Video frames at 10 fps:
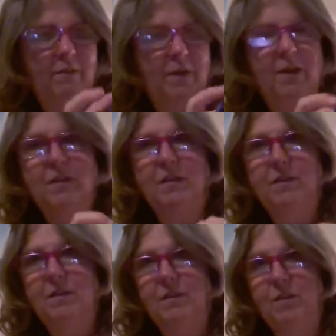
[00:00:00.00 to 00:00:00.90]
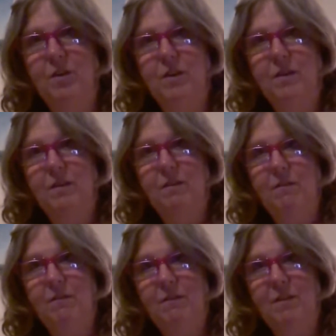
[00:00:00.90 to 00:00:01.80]
because it's
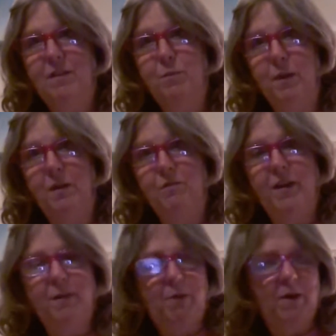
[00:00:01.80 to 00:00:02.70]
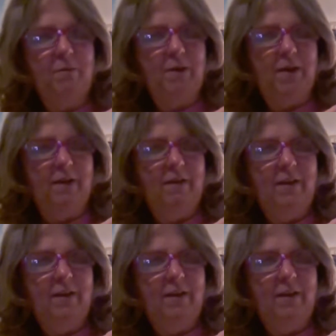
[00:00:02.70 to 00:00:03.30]
spun fabric, but